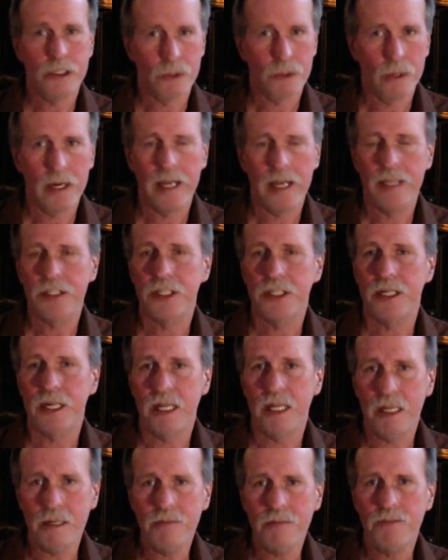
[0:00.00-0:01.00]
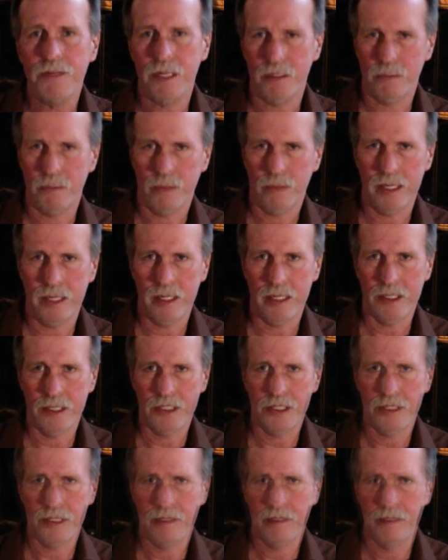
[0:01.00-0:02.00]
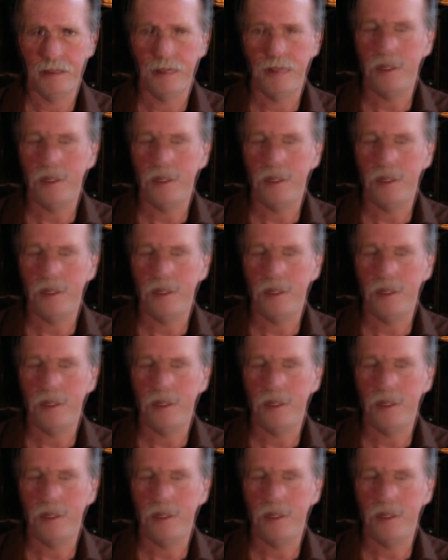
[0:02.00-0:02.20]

or has an infinite radius.